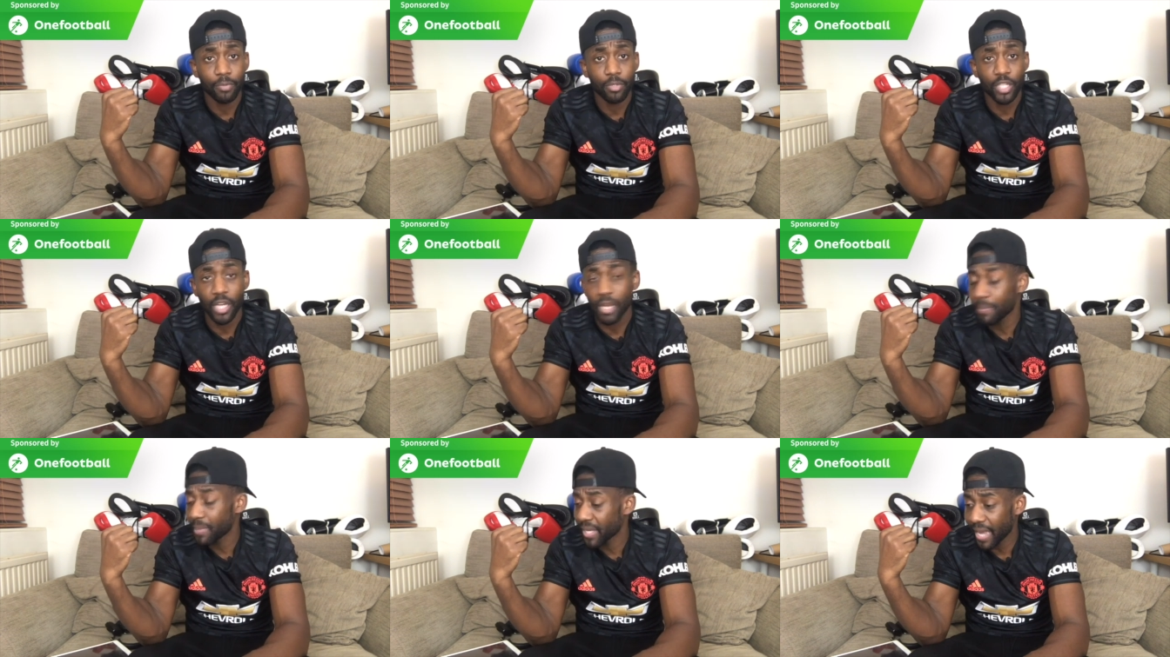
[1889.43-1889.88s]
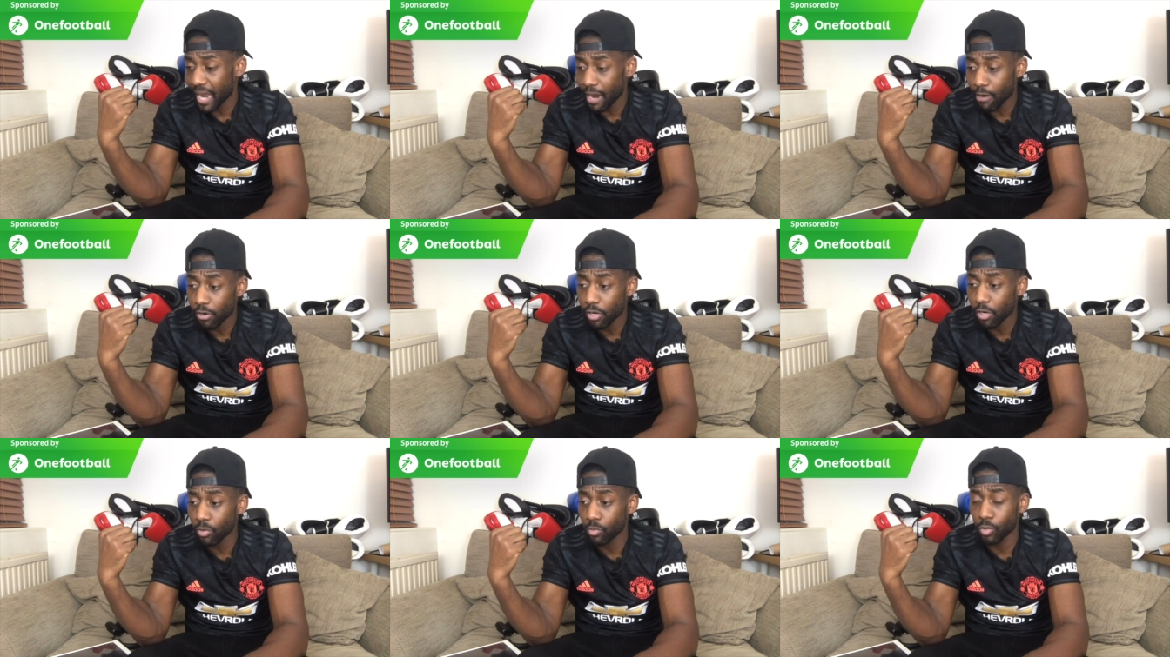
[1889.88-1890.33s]
Jamie
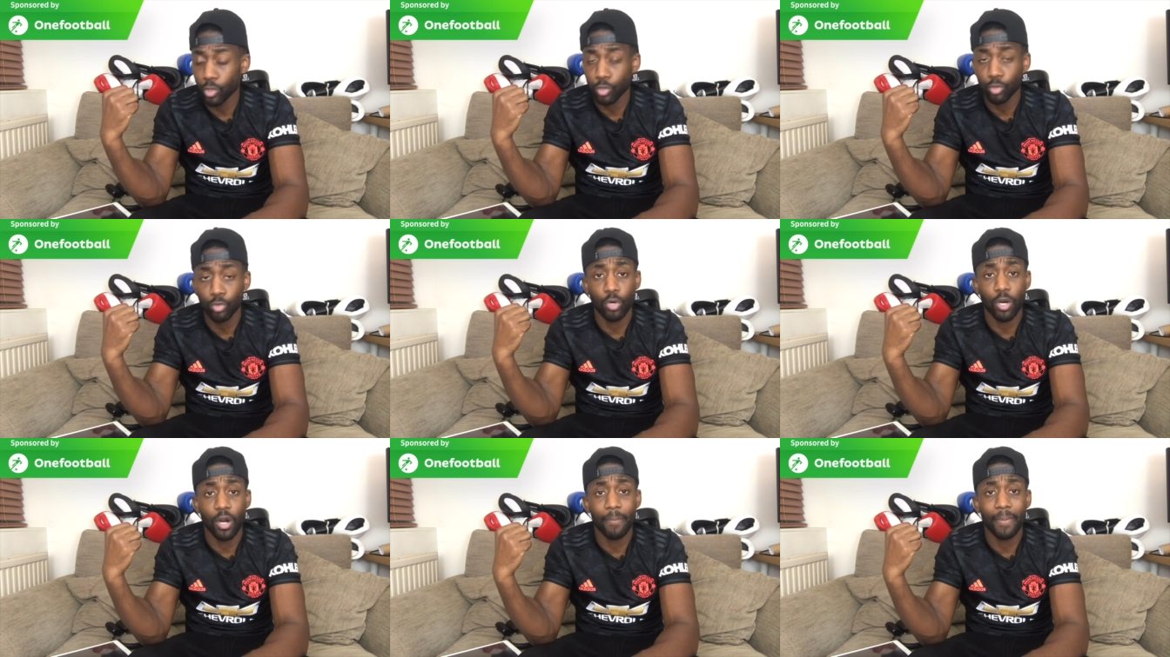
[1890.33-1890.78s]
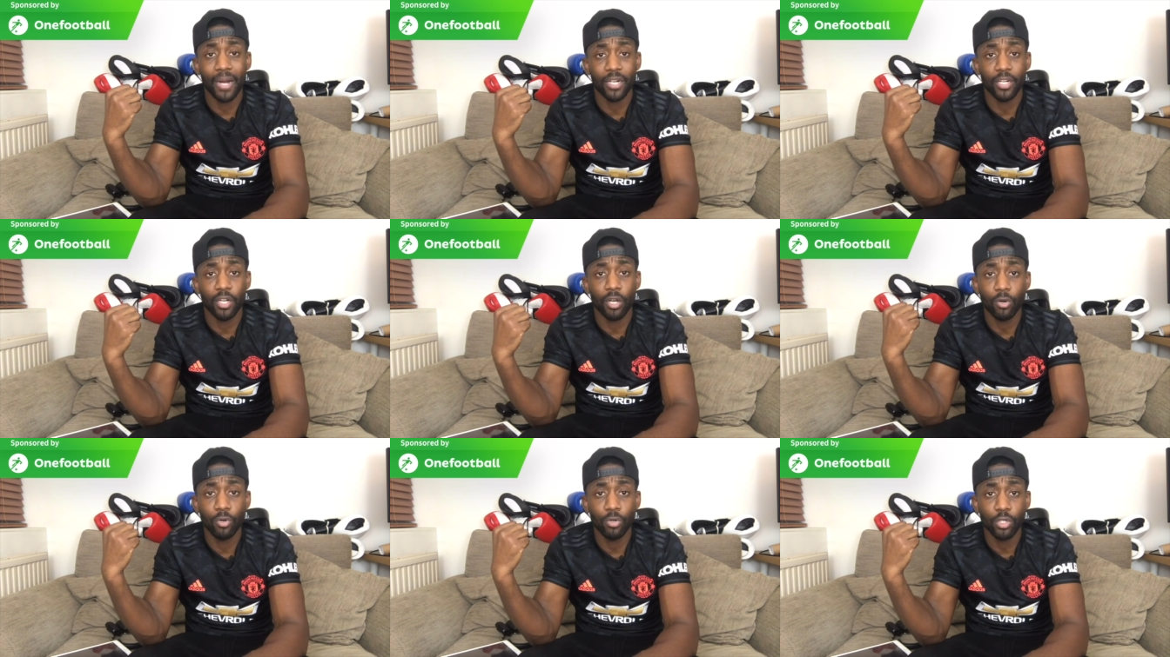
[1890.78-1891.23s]
Carragher will talk about the
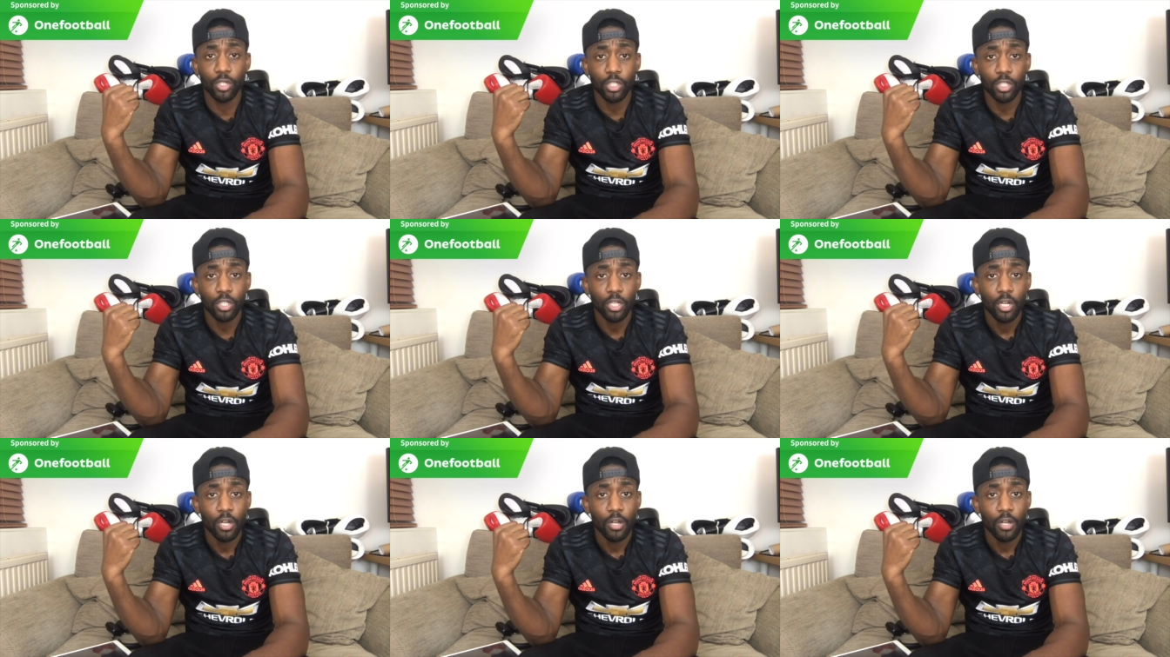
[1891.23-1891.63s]
owners,